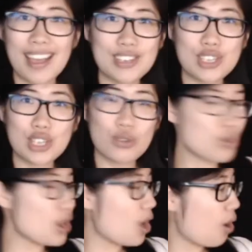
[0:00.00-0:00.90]
Do
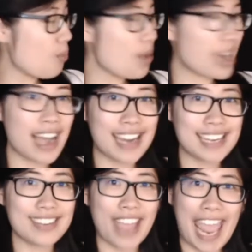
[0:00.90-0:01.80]
you know what
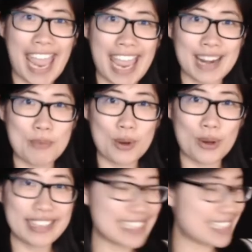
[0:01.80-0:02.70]
kind of
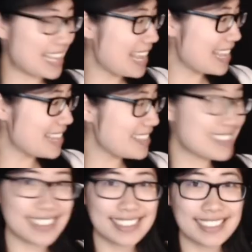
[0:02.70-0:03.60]
animal this
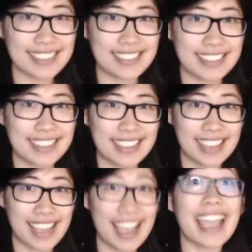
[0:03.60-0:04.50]
is?
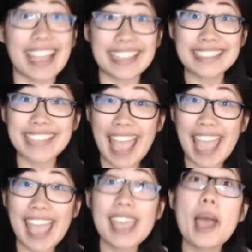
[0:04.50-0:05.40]
It's
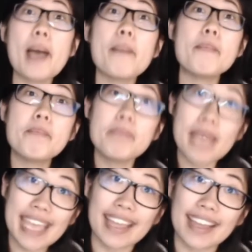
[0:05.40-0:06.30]
a
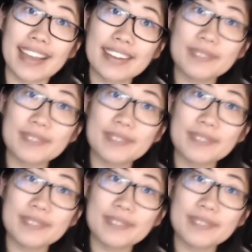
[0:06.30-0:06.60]
pig.